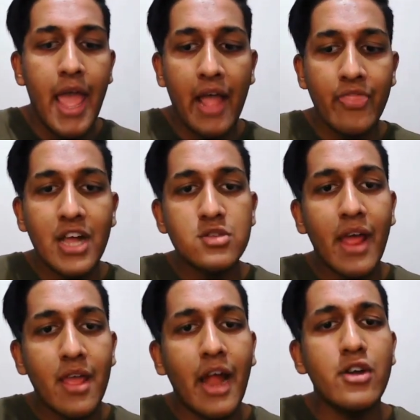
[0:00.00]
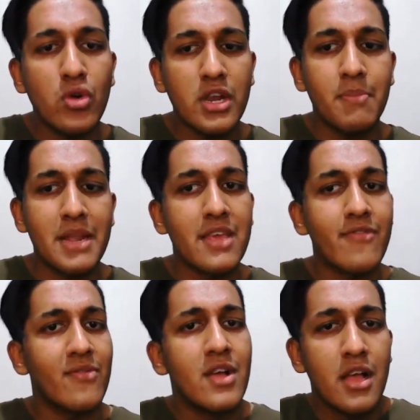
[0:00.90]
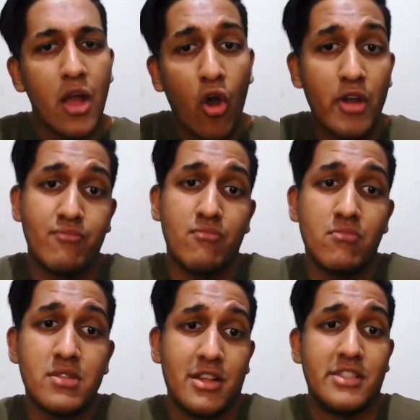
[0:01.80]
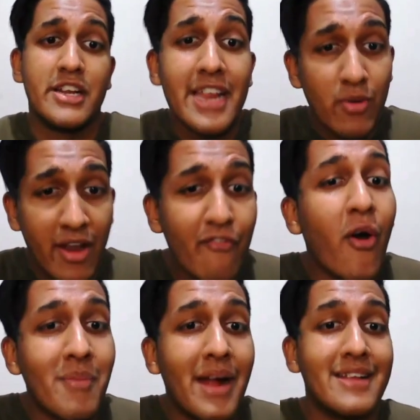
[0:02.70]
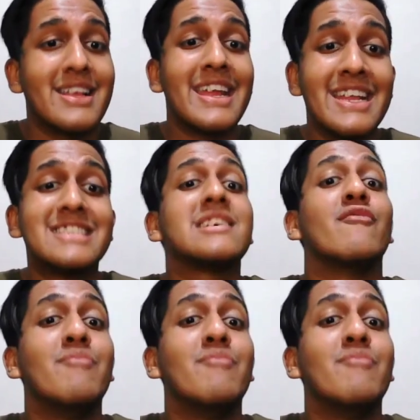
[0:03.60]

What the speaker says: And that's why I totally believe, or the T20 format in itself